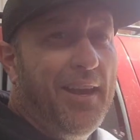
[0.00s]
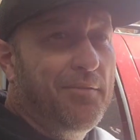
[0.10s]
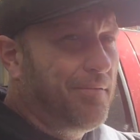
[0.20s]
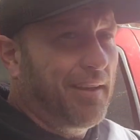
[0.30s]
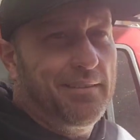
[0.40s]

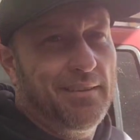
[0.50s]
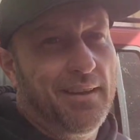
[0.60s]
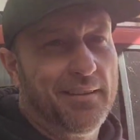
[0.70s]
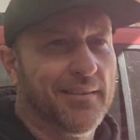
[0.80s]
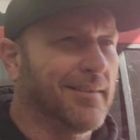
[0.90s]
and fix
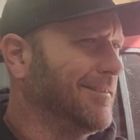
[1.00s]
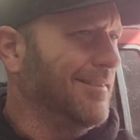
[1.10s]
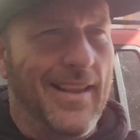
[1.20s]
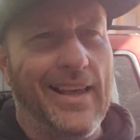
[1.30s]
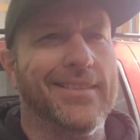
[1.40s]
this.
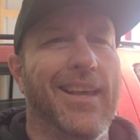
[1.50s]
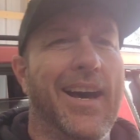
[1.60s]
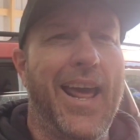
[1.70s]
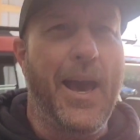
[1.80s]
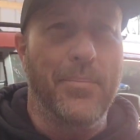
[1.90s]
That's
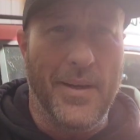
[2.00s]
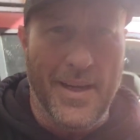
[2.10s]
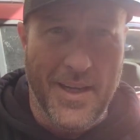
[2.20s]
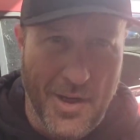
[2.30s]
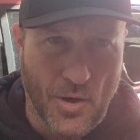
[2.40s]
not
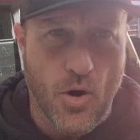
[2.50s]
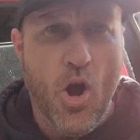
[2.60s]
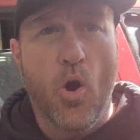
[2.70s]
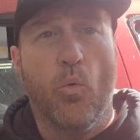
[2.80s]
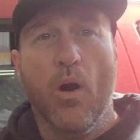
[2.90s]
happening here.
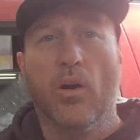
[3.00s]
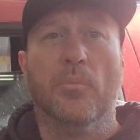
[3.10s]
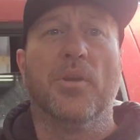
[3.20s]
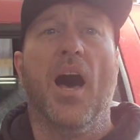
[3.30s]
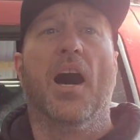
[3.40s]

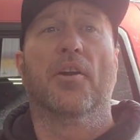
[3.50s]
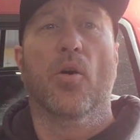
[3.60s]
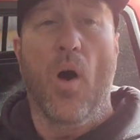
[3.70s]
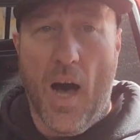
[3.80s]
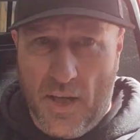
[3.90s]
Welcome to
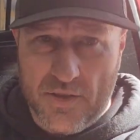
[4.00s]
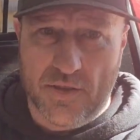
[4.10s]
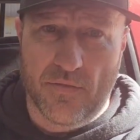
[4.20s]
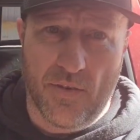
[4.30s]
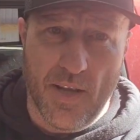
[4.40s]
Auto
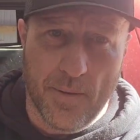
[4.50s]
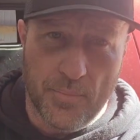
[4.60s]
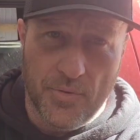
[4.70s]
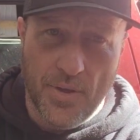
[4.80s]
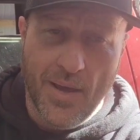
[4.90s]
Auction
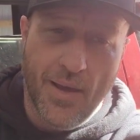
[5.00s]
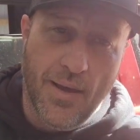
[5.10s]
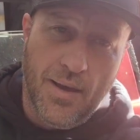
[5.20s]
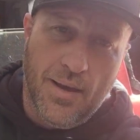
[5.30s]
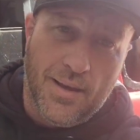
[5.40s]
Flips
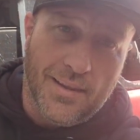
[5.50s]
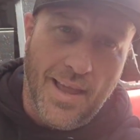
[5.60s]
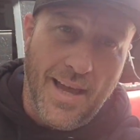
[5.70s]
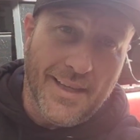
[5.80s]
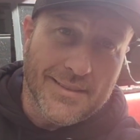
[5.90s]

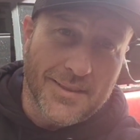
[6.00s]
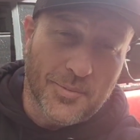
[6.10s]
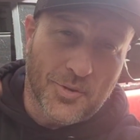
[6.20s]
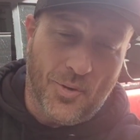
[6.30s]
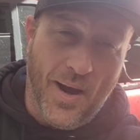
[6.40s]
like,
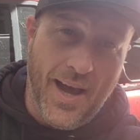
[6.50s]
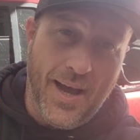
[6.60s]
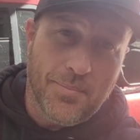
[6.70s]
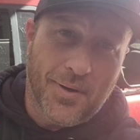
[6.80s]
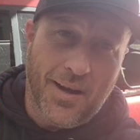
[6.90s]

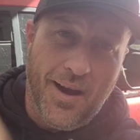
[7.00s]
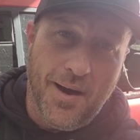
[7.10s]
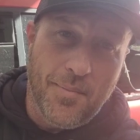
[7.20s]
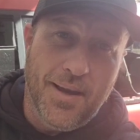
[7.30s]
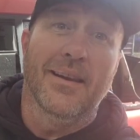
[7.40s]
subscribe,
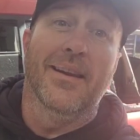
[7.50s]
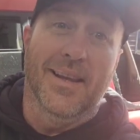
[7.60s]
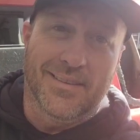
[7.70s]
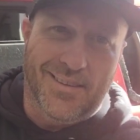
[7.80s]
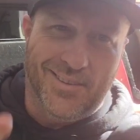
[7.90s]
comment.
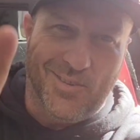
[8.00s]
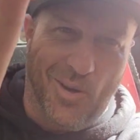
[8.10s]
Let's get